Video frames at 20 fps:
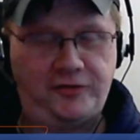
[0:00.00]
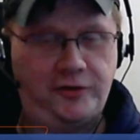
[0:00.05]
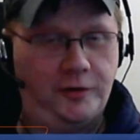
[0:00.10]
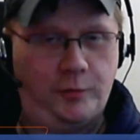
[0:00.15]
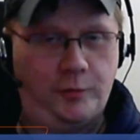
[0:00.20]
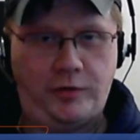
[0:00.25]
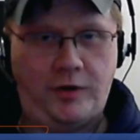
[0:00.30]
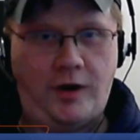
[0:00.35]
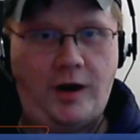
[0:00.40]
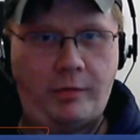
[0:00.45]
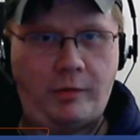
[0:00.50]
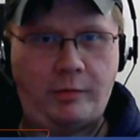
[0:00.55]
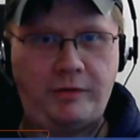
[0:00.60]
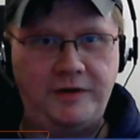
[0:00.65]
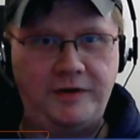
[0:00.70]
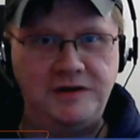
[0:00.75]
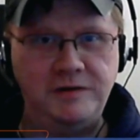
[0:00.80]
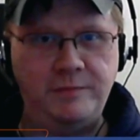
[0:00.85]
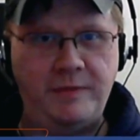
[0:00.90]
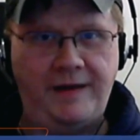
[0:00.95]
going to
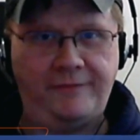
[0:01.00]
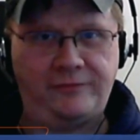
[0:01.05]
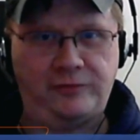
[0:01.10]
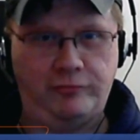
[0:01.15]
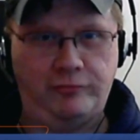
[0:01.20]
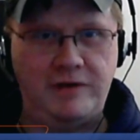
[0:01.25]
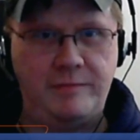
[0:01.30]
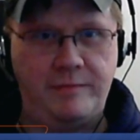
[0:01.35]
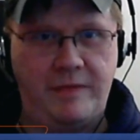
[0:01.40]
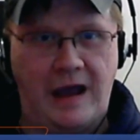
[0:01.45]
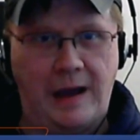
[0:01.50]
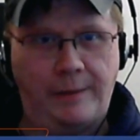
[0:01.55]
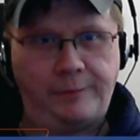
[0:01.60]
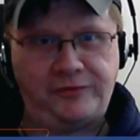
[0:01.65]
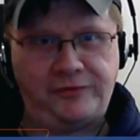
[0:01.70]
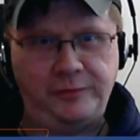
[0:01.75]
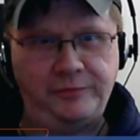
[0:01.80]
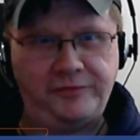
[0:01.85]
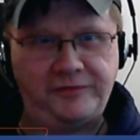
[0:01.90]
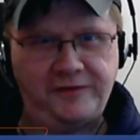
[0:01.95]
probably you may have to remap some